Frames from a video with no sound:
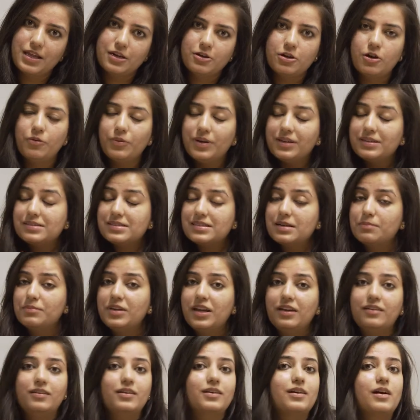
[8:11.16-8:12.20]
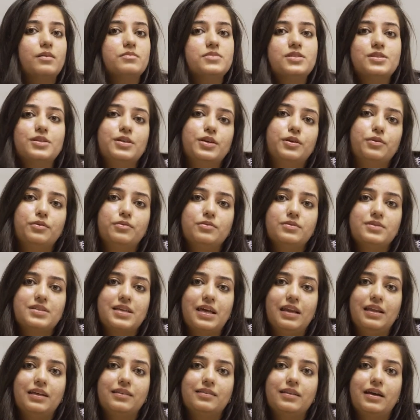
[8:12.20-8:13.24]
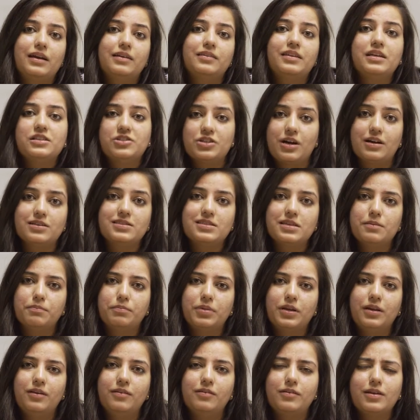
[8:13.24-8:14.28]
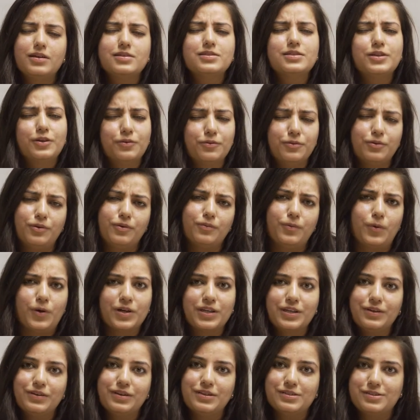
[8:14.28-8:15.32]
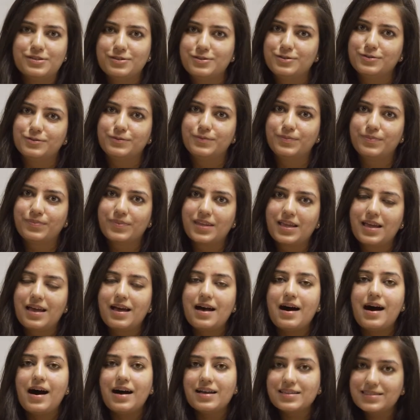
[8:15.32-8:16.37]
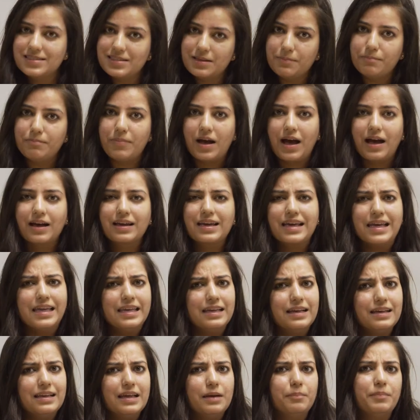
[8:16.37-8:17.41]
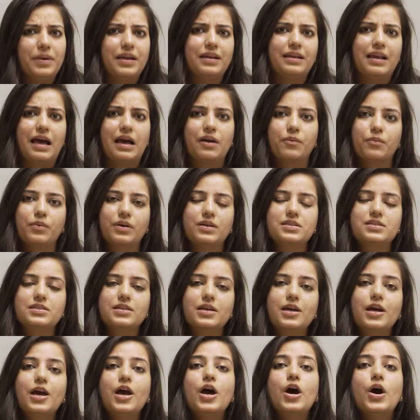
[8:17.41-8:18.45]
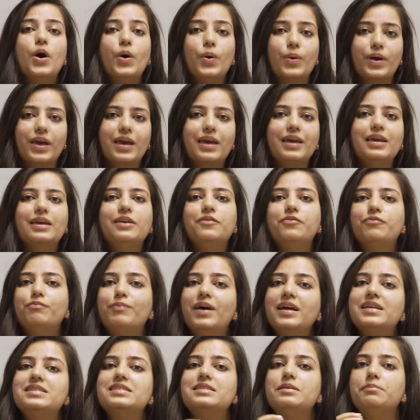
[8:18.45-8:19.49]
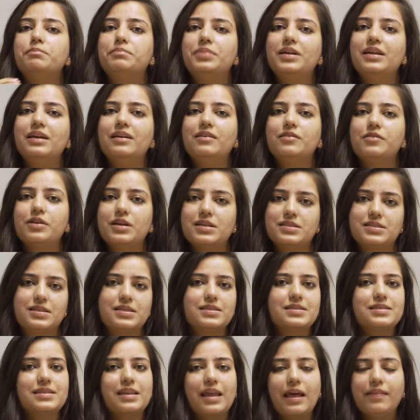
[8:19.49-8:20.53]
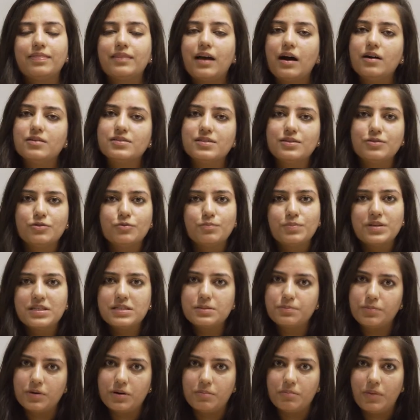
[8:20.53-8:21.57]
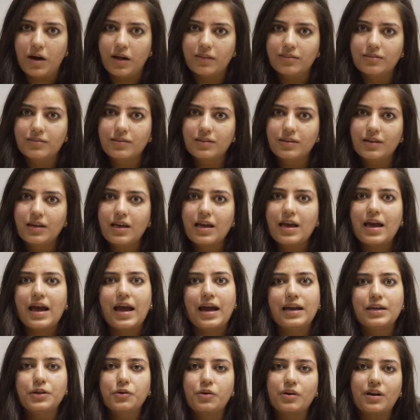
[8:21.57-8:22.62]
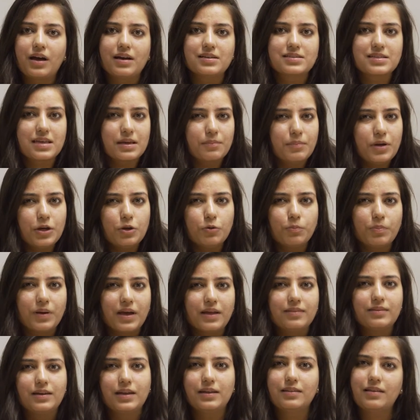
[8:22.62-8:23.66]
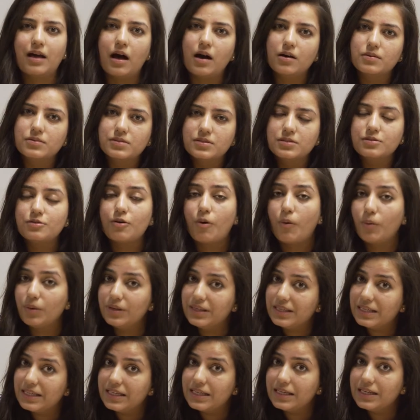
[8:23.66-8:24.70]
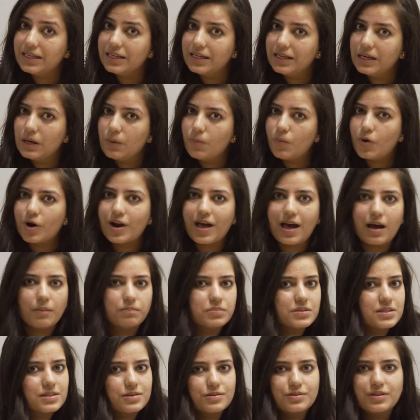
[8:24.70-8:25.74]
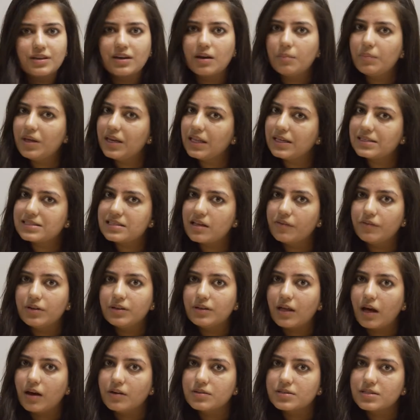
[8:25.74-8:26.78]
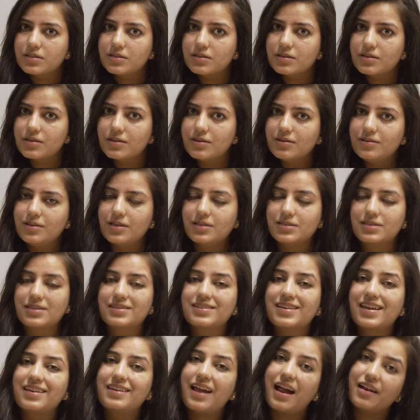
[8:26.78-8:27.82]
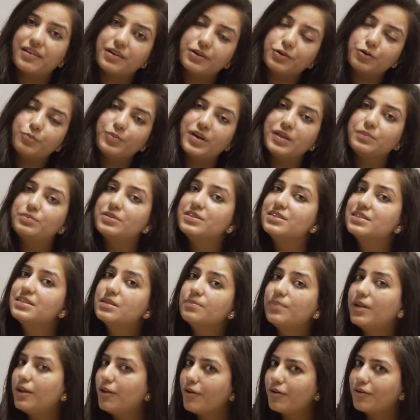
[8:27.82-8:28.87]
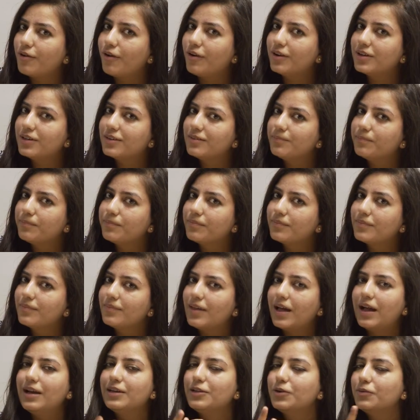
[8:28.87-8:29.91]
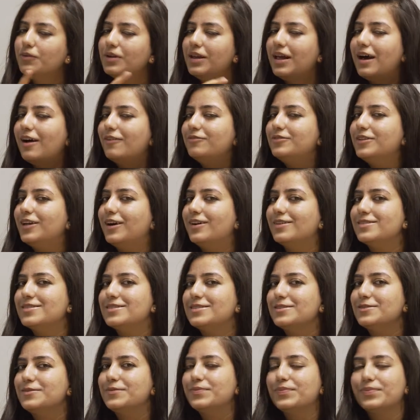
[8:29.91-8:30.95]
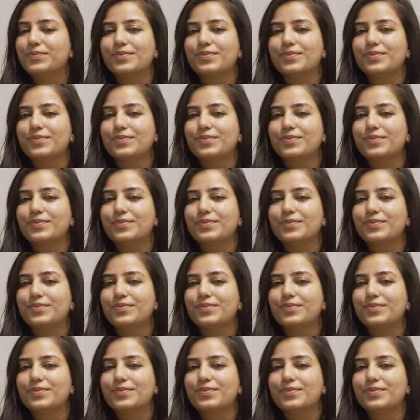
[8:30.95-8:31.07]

Now, when some lender comes to you telling that they charge simple interest, you know what you need to do. Ask them back in a layman language, okay, if my simple interest is 10,000 rupees per month and you're asking me to pay 3,000 only, what happens to the remaining 7,000? Does it get added to my principal or not? And you will have the answer.